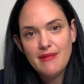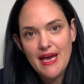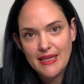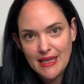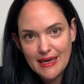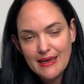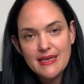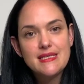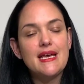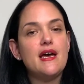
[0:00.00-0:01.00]
And like I
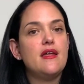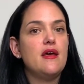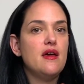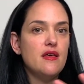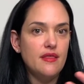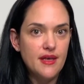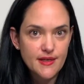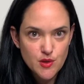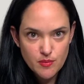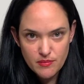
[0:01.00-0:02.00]
said,
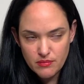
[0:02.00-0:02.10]
this